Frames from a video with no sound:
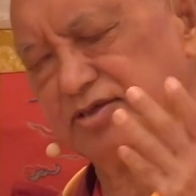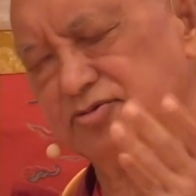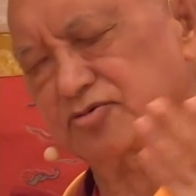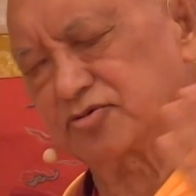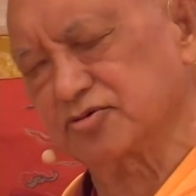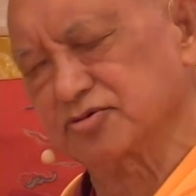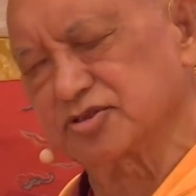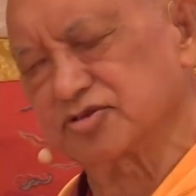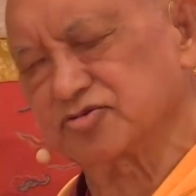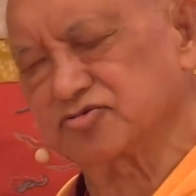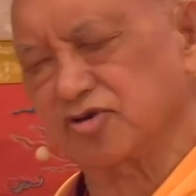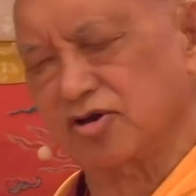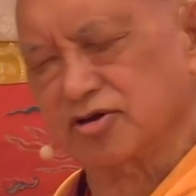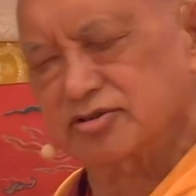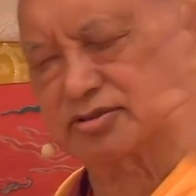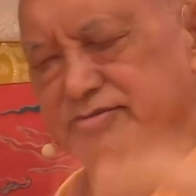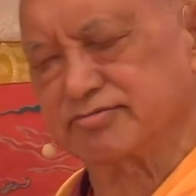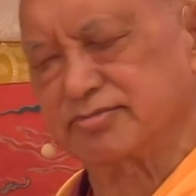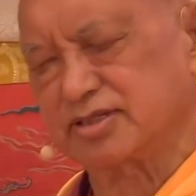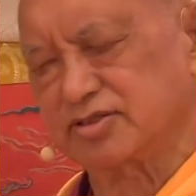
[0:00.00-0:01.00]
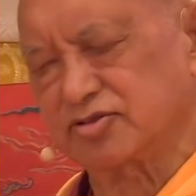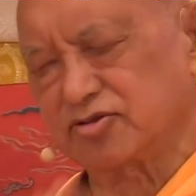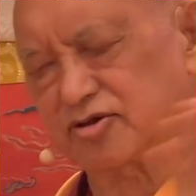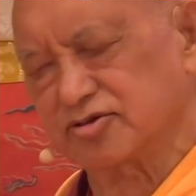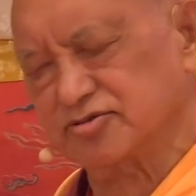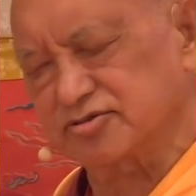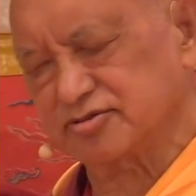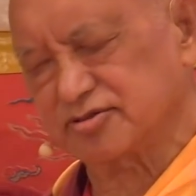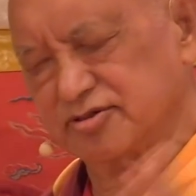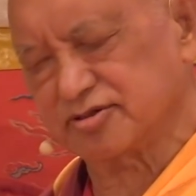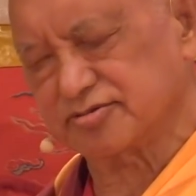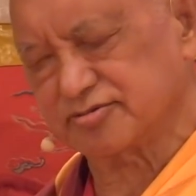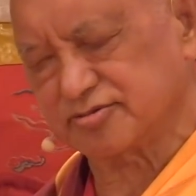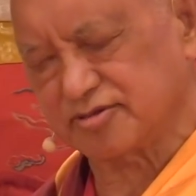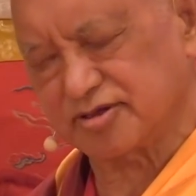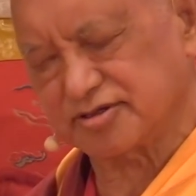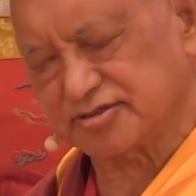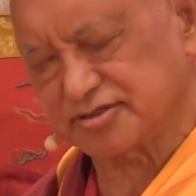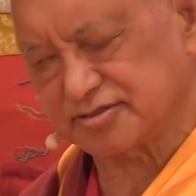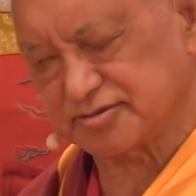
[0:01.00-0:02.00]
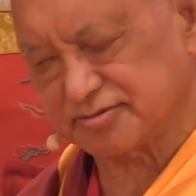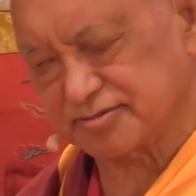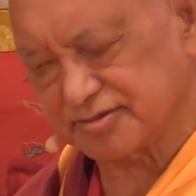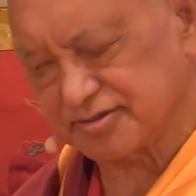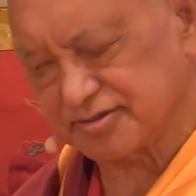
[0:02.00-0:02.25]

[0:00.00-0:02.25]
all the dogs, men not noise. So